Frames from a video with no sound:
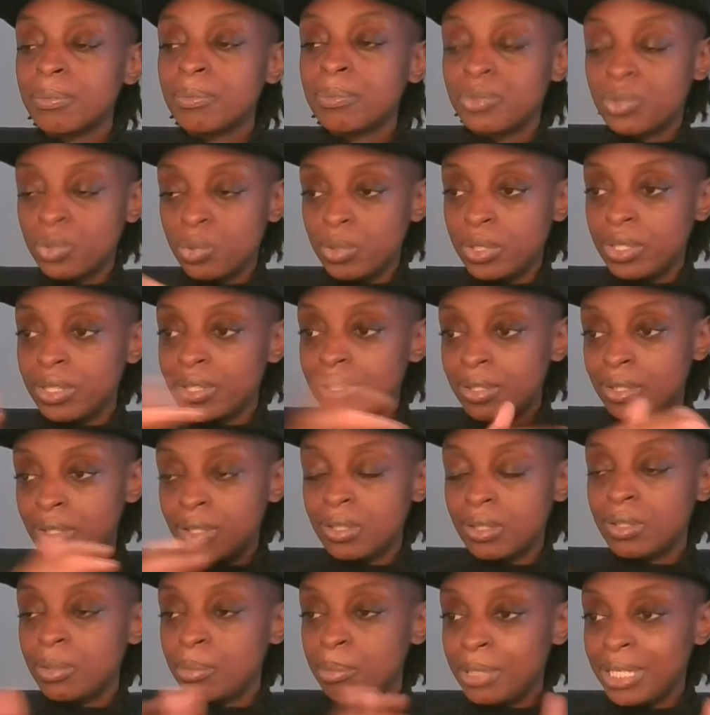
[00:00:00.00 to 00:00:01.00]
so in
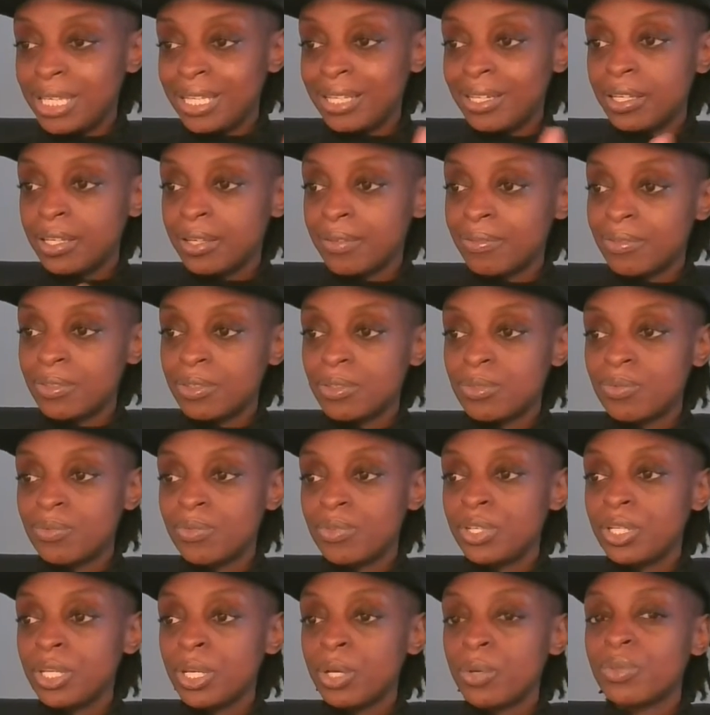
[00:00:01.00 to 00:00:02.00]
the beginning of this
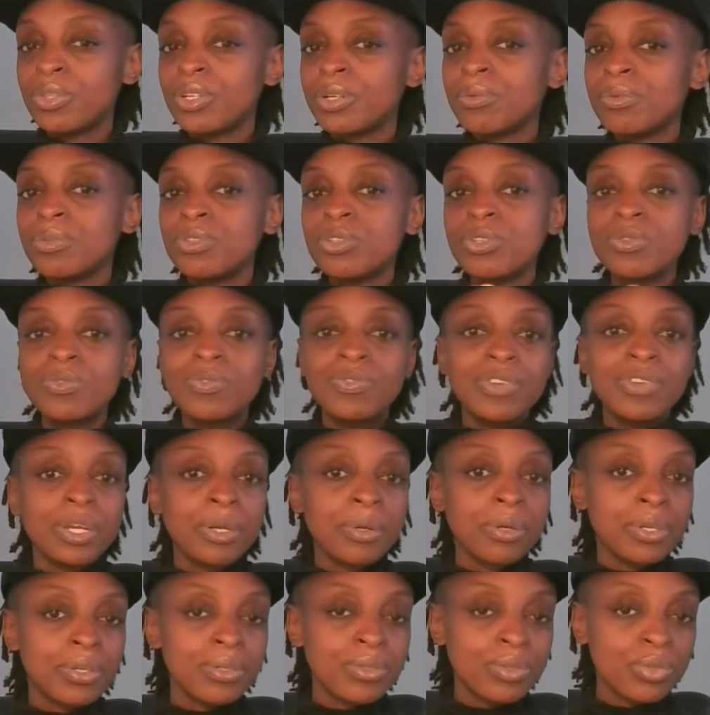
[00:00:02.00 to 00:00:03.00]
video, they were just
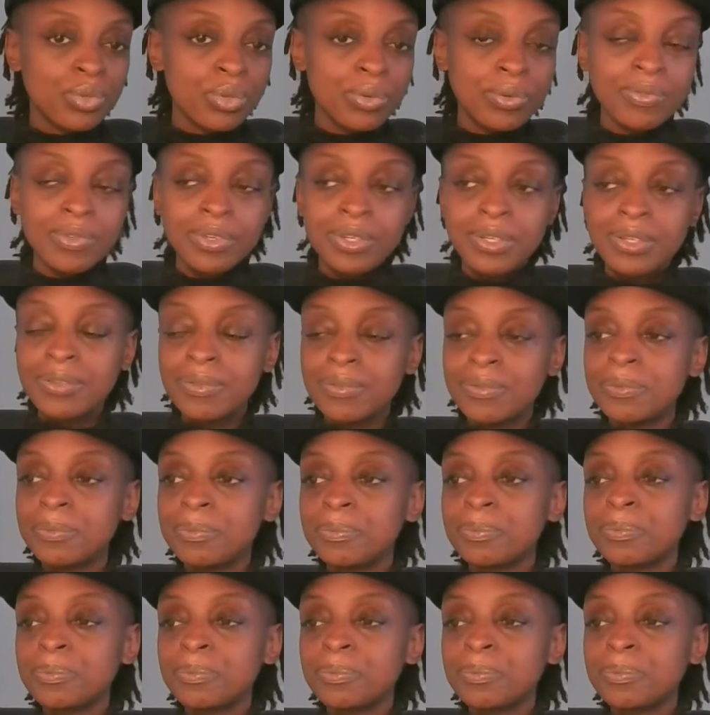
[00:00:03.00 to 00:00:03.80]
very conservative.